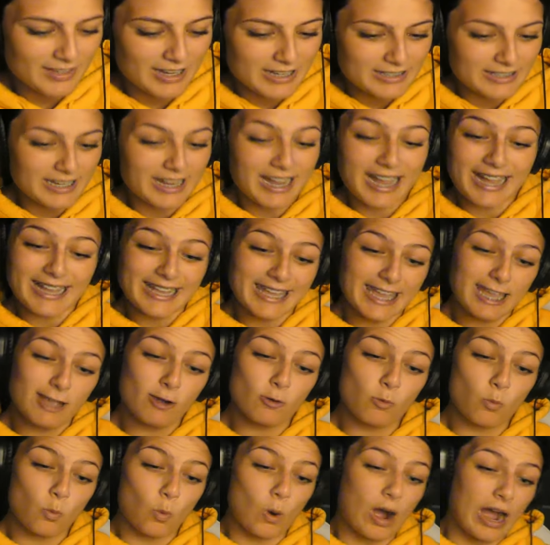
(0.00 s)
like, I get
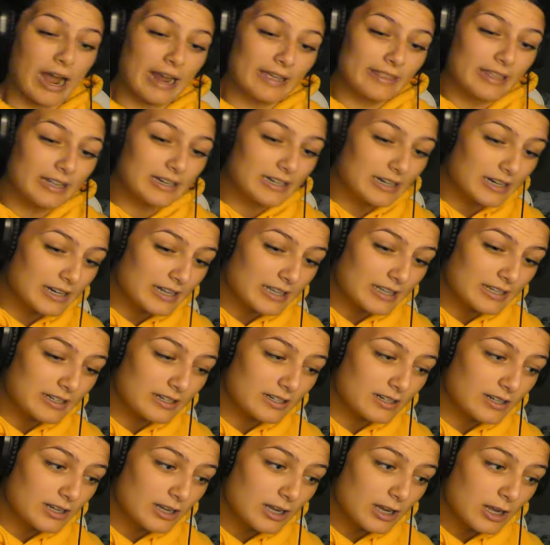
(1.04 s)
why they did it,
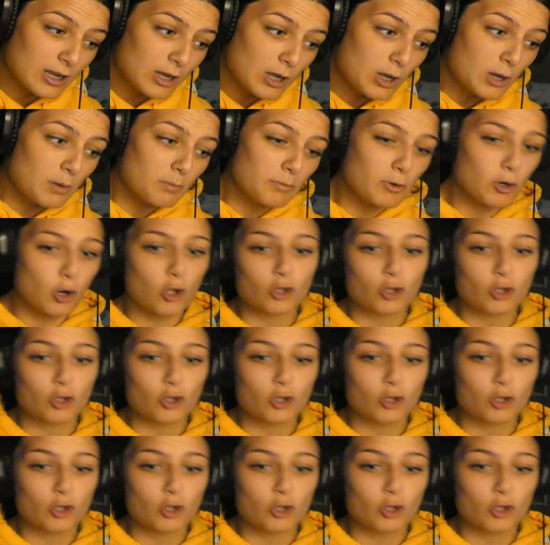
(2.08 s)
but